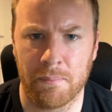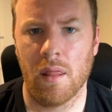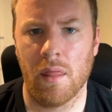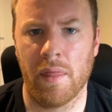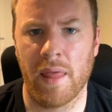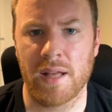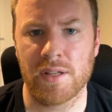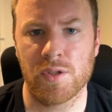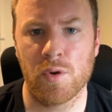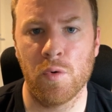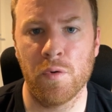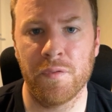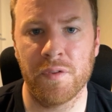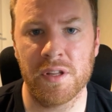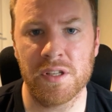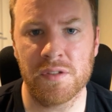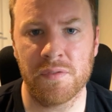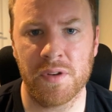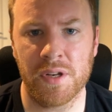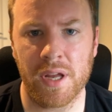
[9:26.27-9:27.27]
That's all for
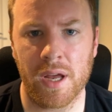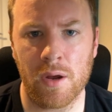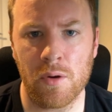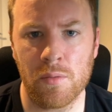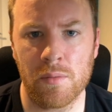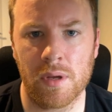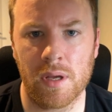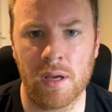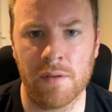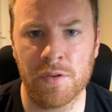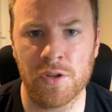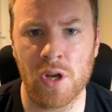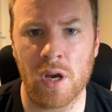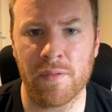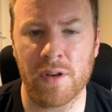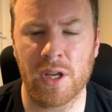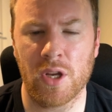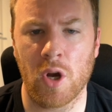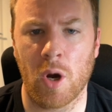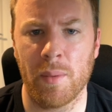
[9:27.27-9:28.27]
this video. If you do have
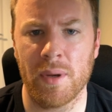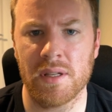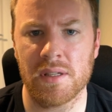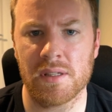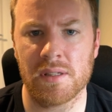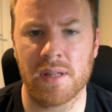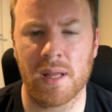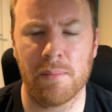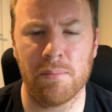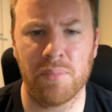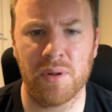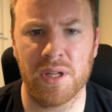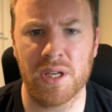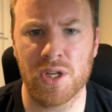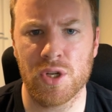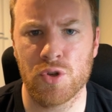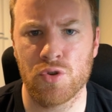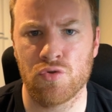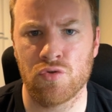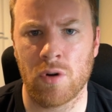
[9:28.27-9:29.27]
any comments, then
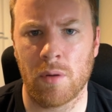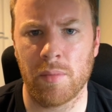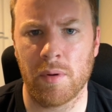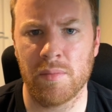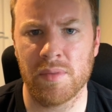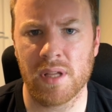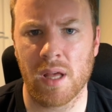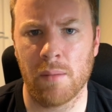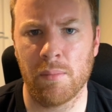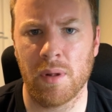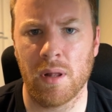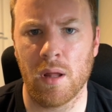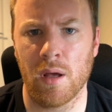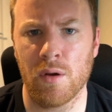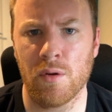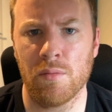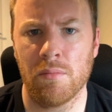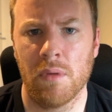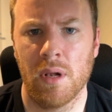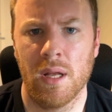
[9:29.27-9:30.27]
please drop them down
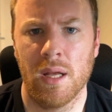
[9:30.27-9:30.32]
below.